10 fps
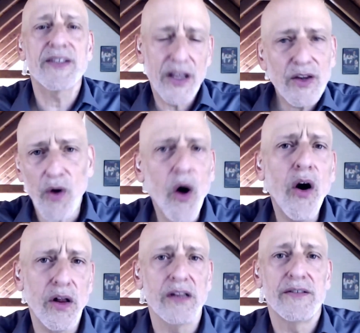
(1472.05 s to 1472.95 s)
It's that they're
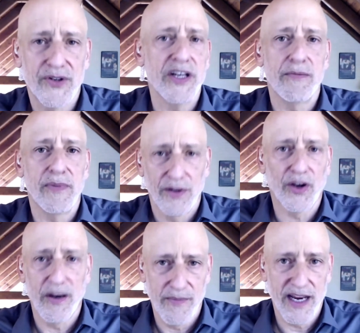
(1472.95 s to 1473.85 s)
all Jim,
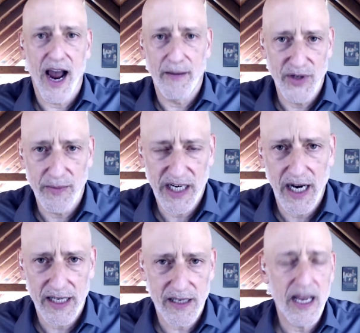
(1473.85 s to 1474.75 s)
look at me, I'm Jim
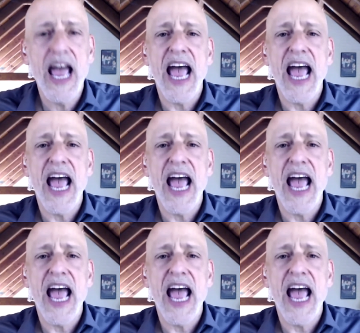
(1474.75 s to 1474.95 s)
Acosta.